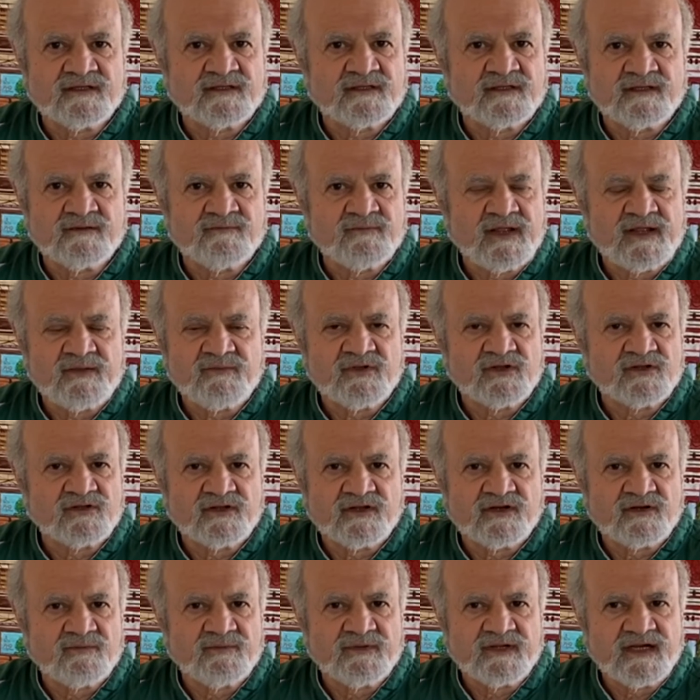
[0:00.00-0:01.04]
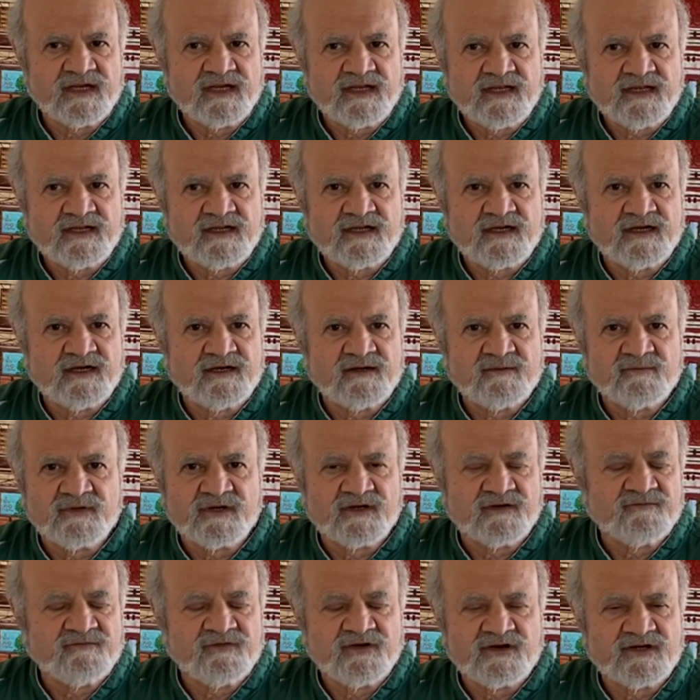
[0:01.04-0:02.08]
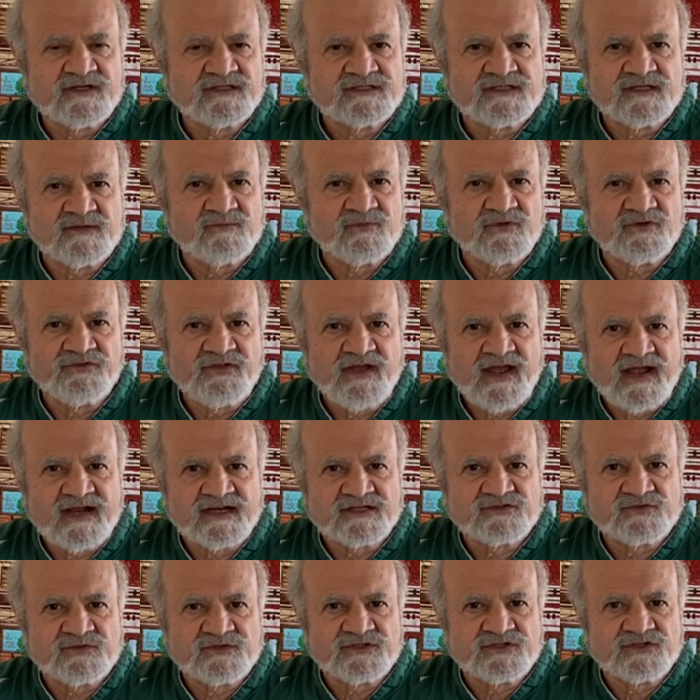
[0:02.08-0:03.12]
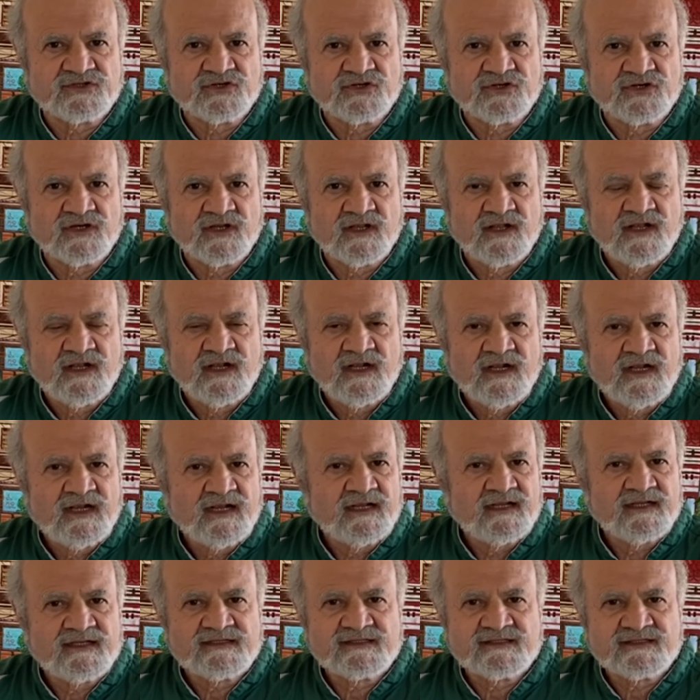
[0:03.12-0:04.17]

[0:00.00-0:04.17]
maybe a little bit of income and a very simple tax return, it